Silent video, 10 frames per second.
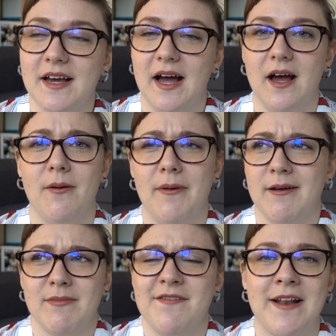
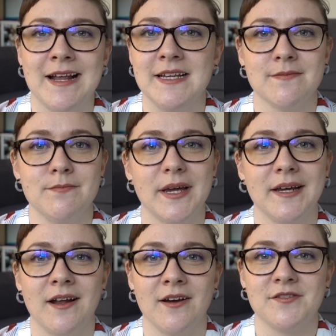and my flat isn't big
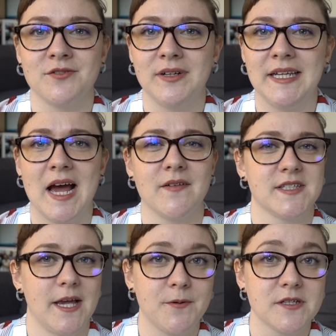enough to really have
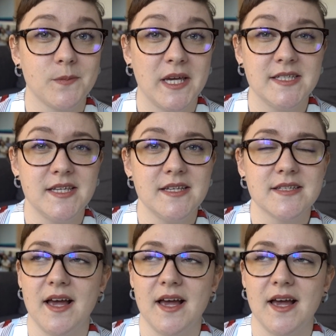separate spaces.